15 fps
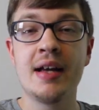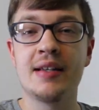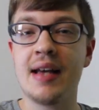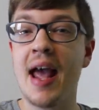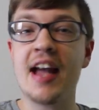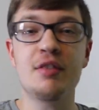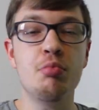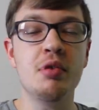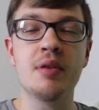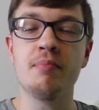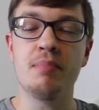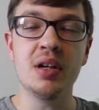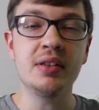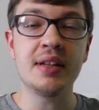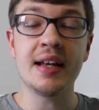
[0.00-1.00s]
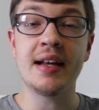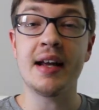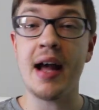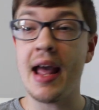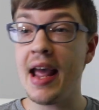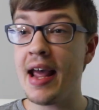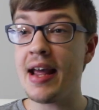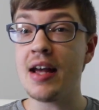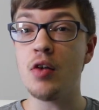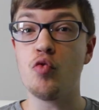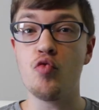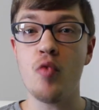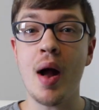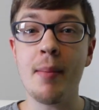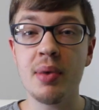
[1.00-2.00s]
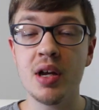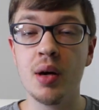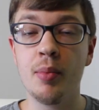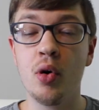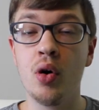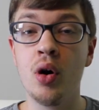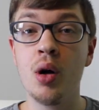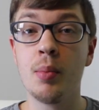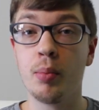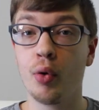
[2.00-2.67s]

to actually building a reputable